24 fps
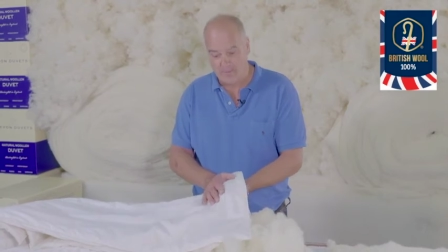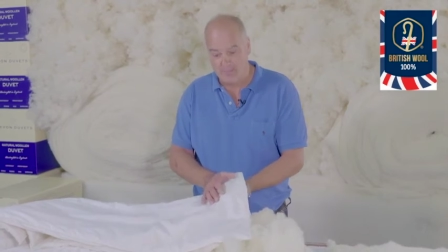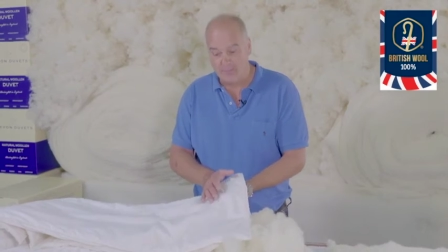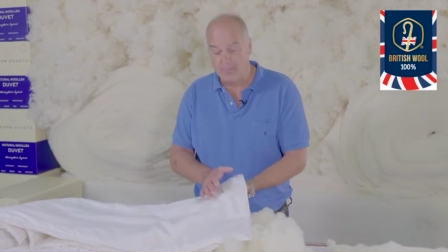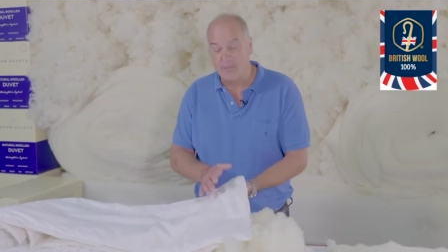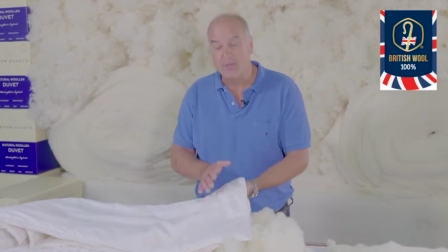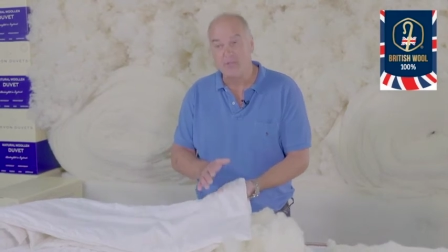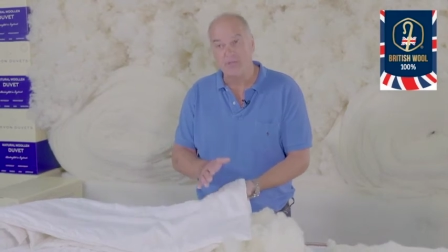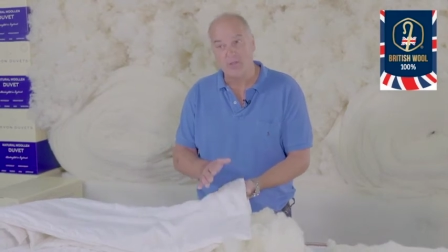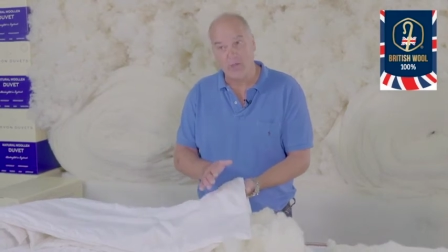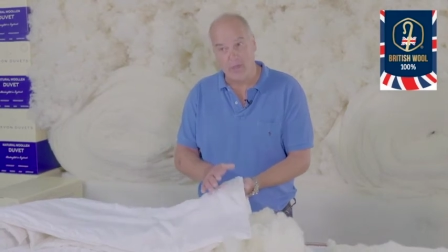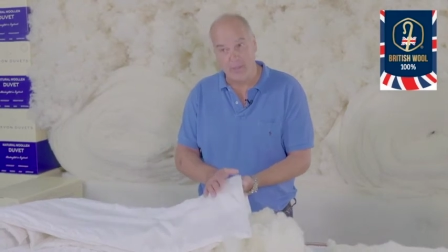
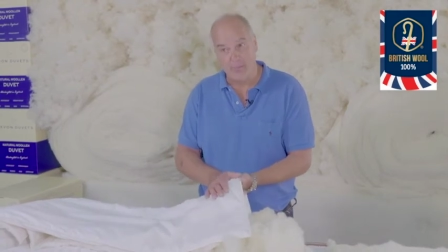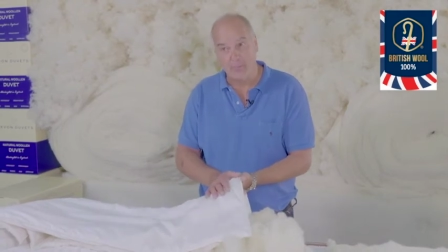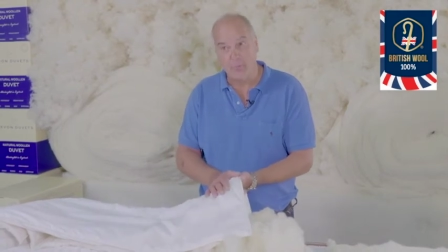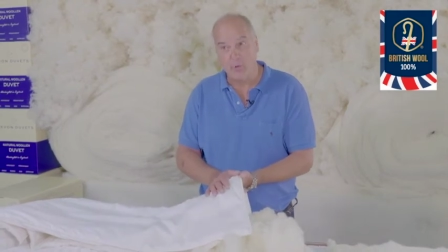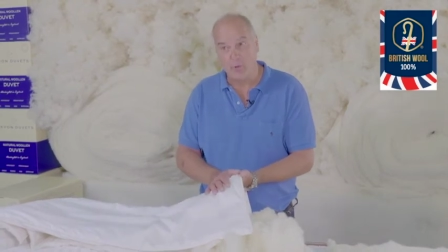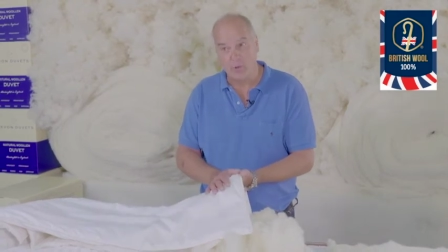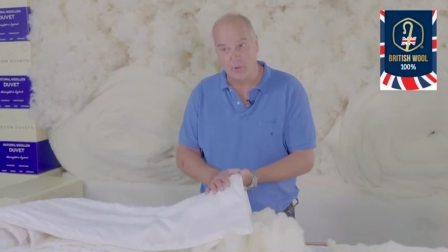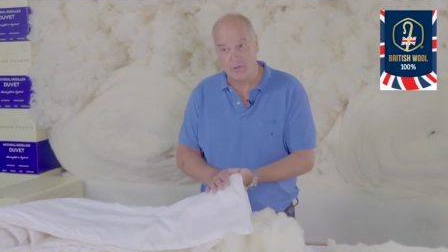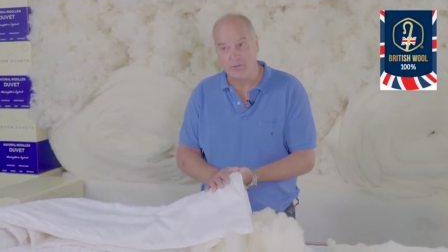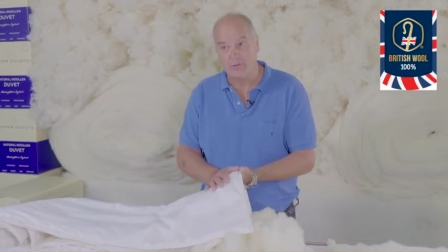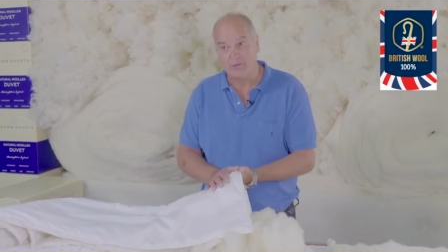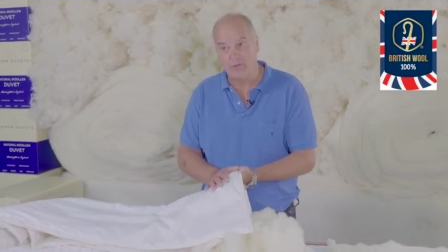but
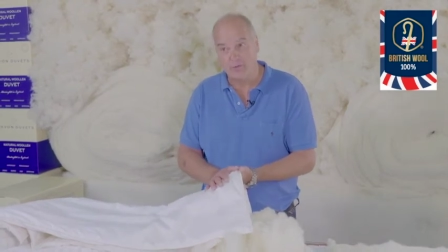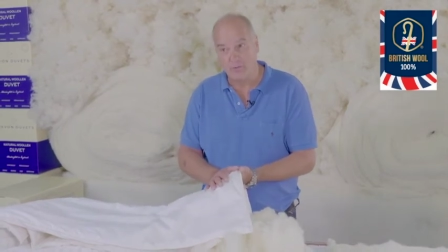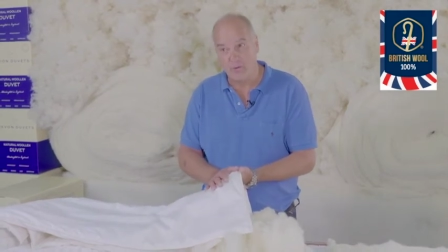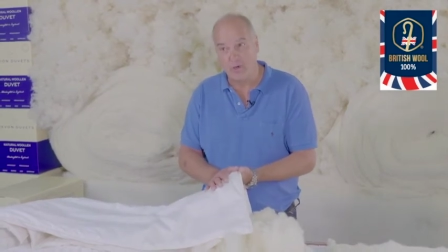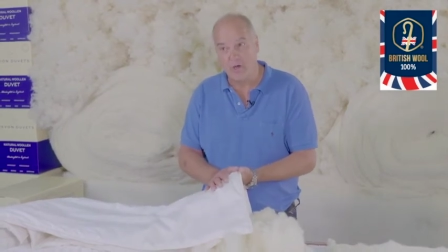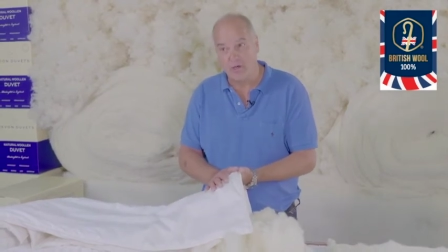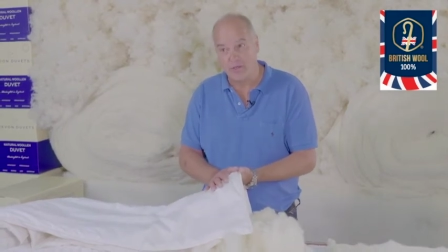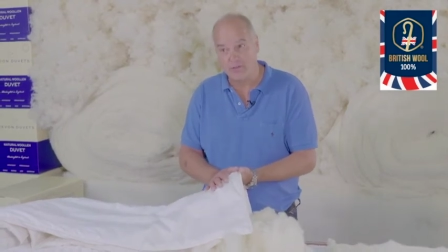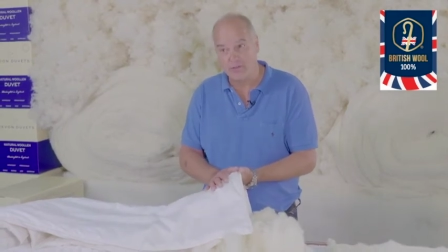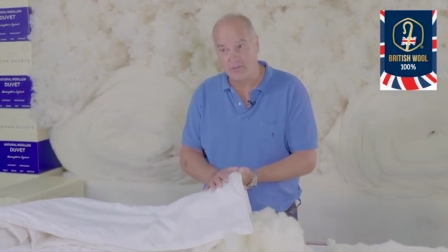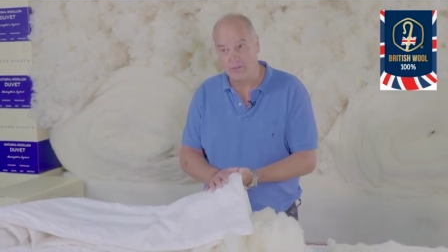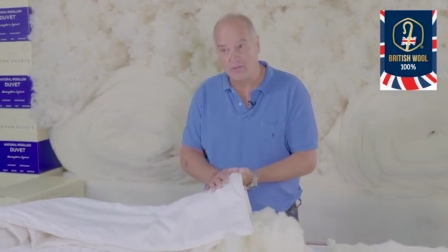important to
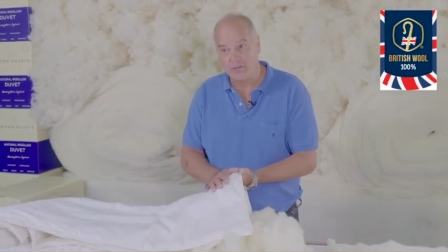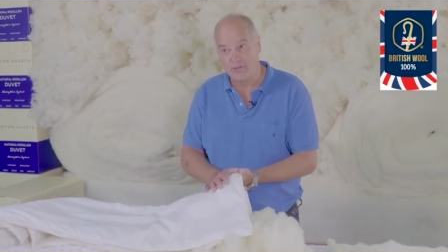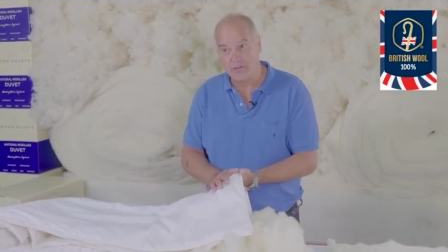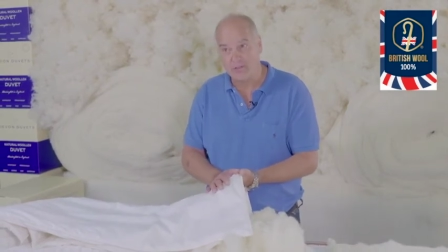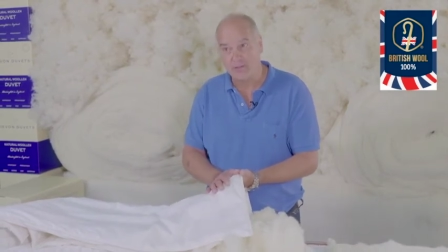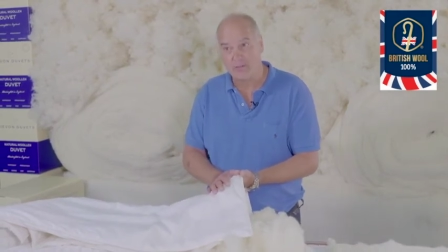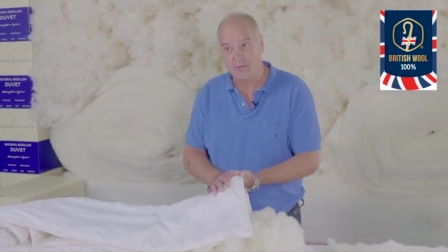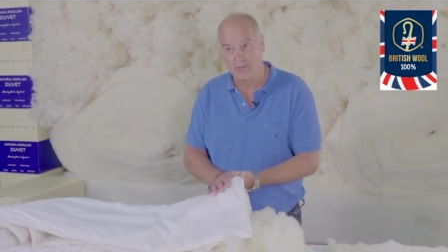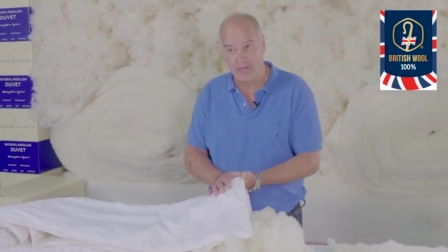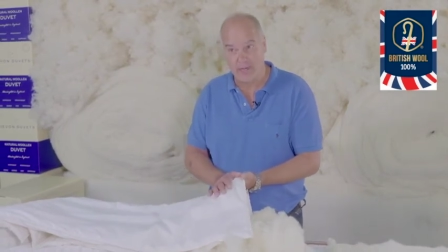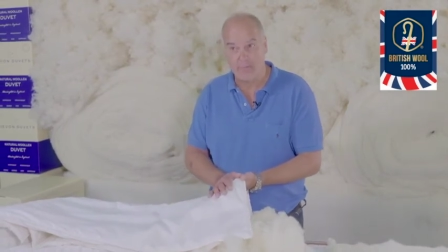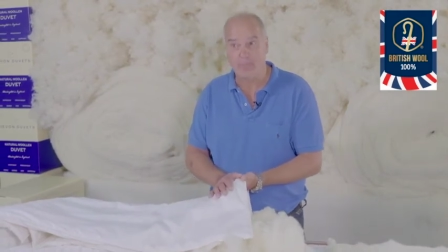us
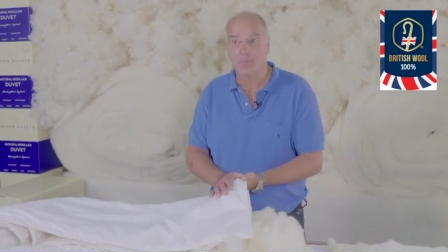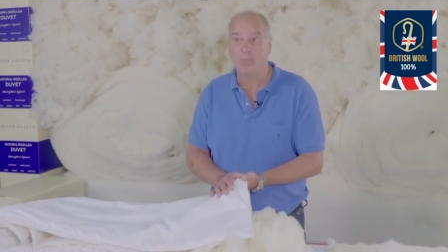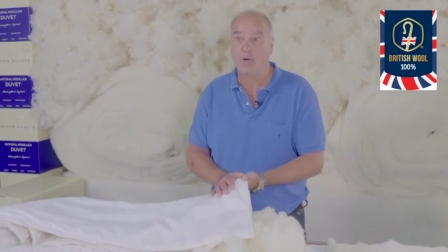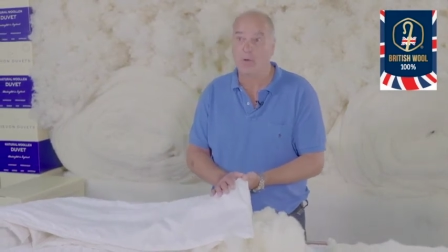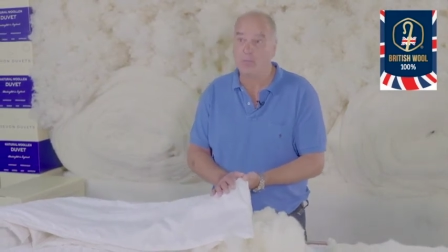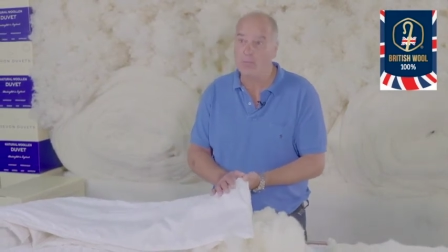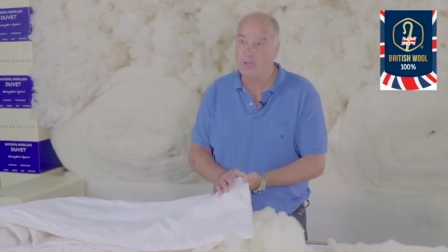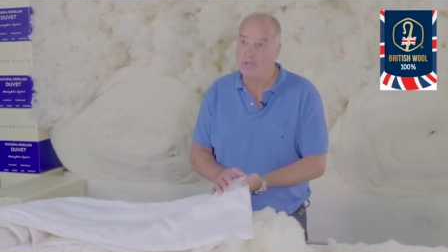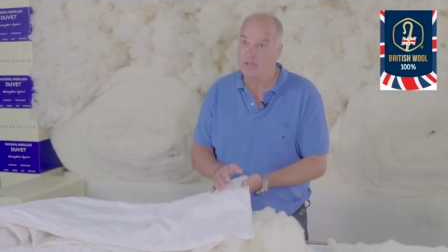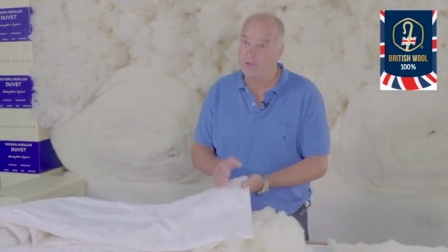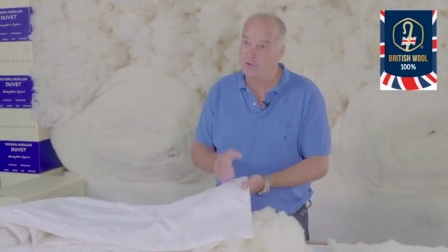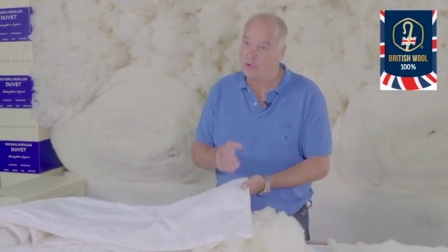and
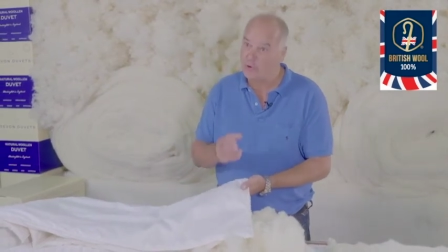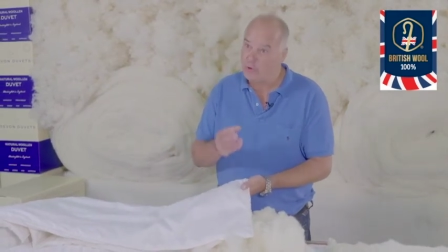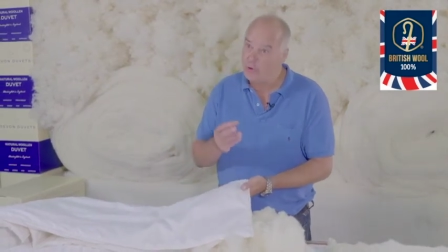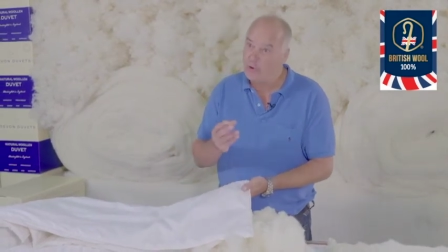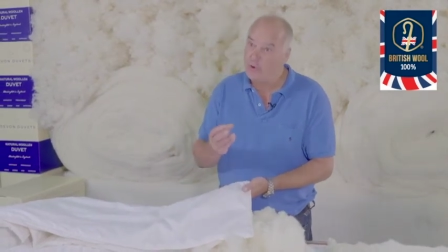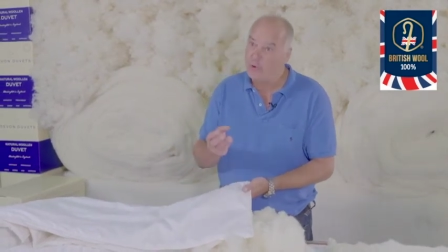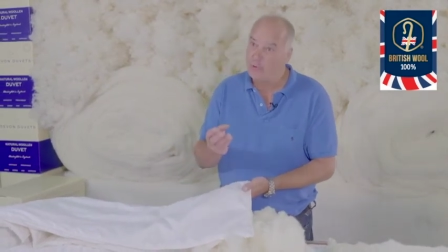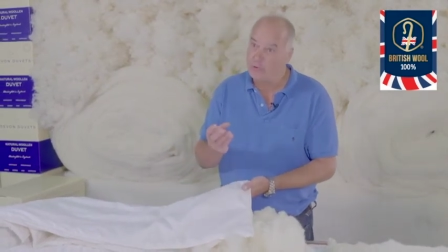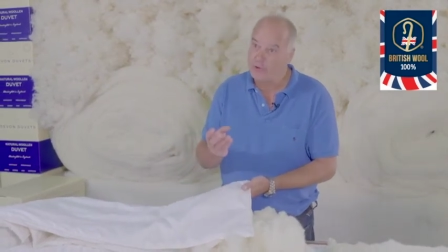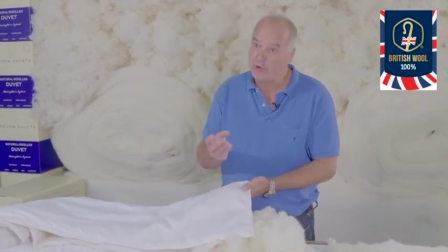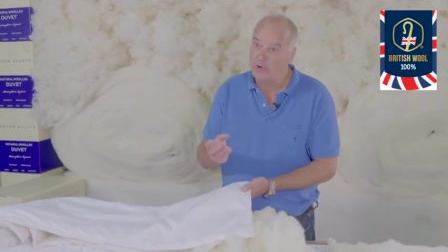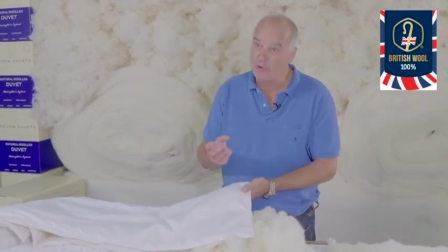probably to
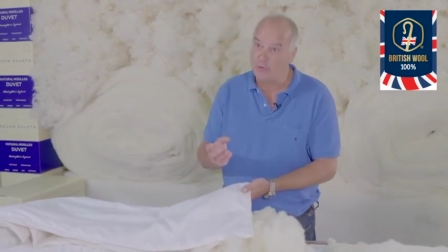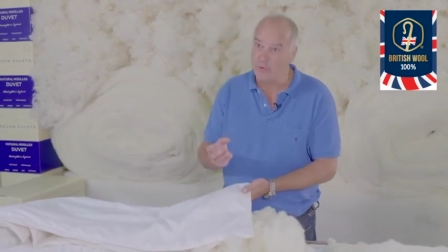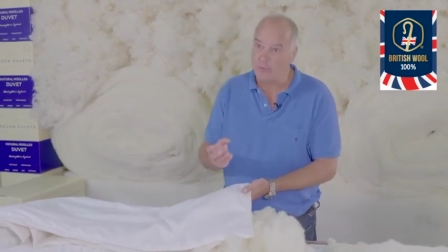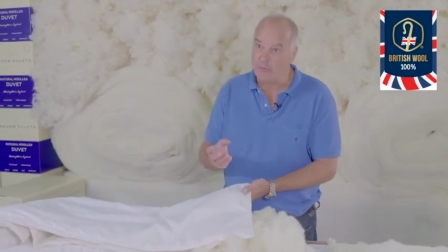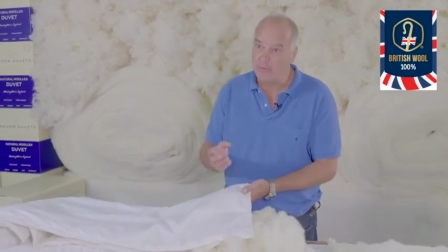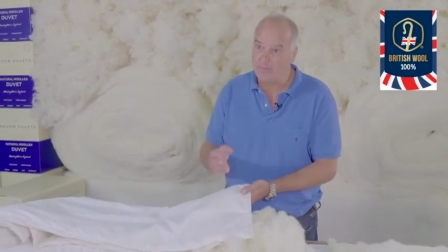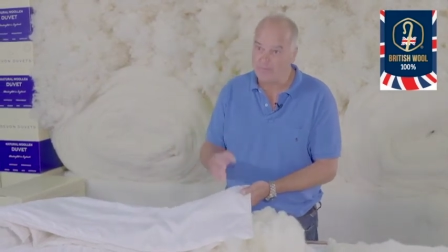you too.